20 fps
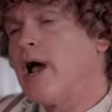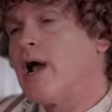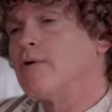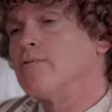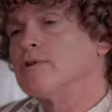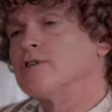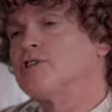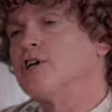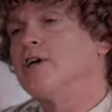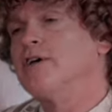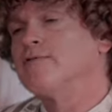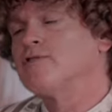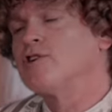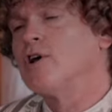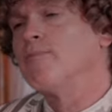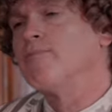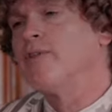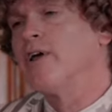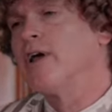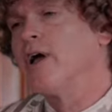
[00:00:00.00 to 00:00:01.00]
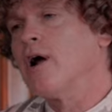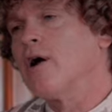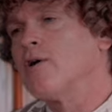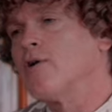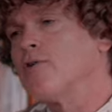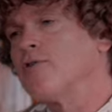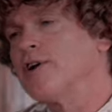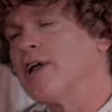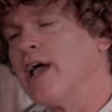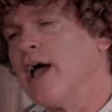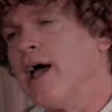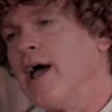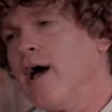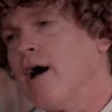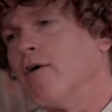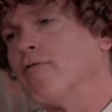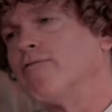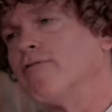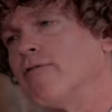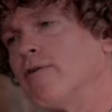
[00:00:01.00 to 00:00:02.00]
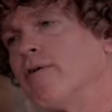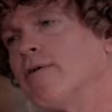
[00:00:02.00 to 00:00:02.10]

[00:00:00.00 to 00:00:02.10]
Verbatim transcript: I receive something I already have?